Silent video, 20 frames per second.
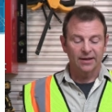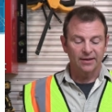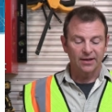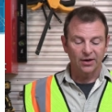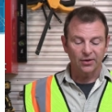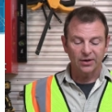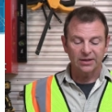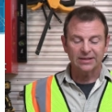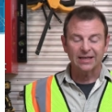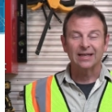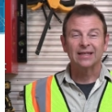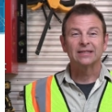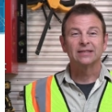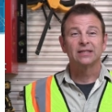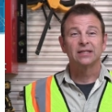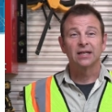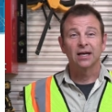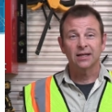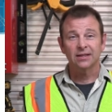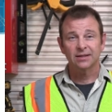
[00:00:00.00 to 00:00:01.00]
There is an
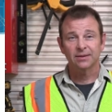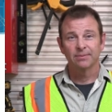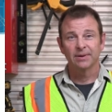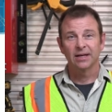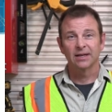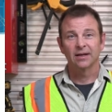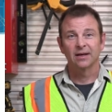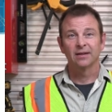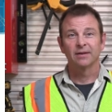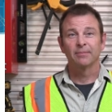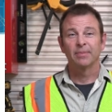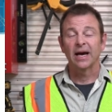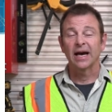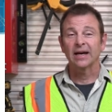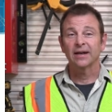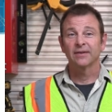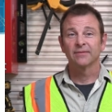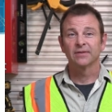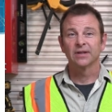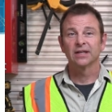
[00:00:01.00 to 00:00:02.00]
adjustment on the
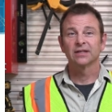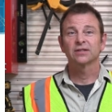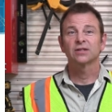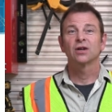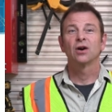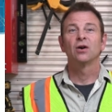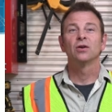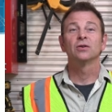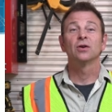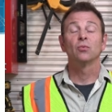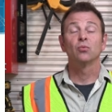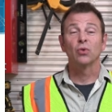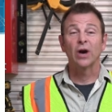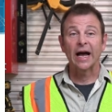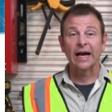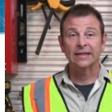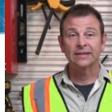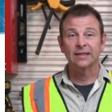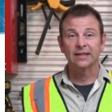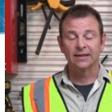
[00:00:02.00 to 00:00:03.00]
back of this called a
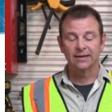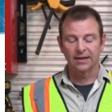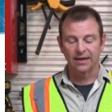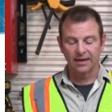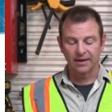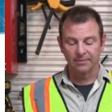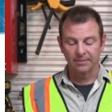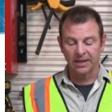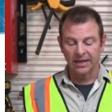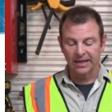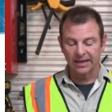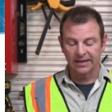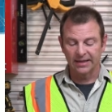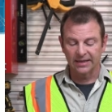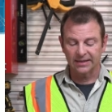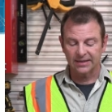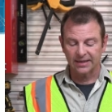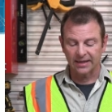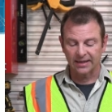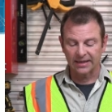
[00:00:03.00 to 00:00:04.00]
ratchet knob.
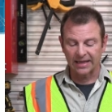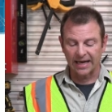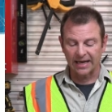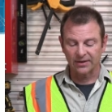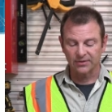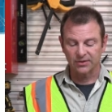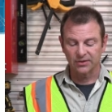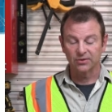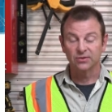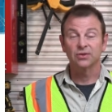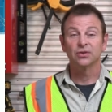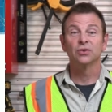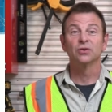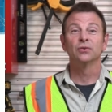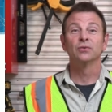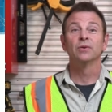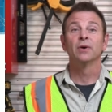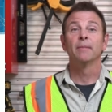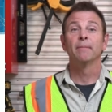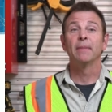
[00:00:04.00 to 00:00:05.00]
This allows you
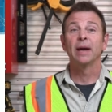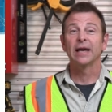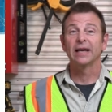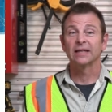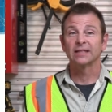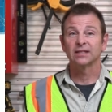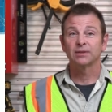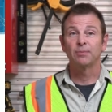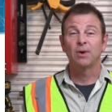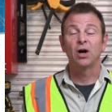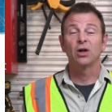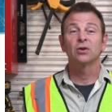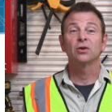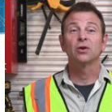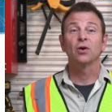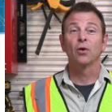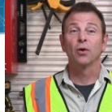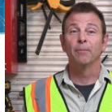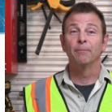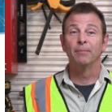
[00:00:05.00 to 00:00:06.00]
to make it
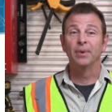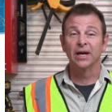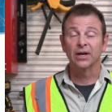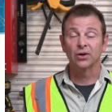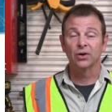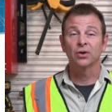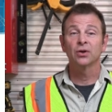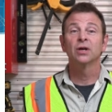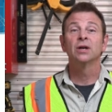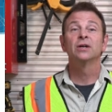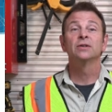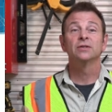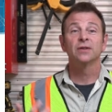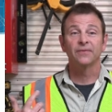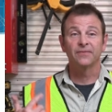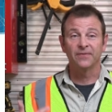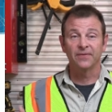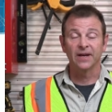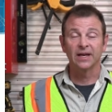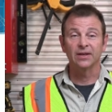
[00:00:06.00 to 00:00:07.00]
smaller or bigger
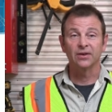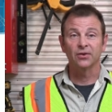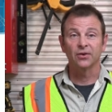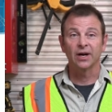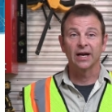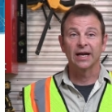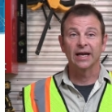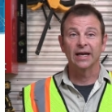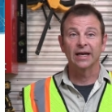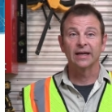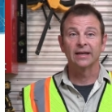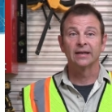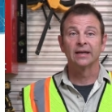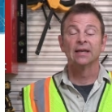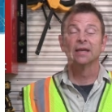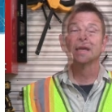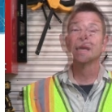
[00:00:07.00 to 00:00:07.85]
to fit your head.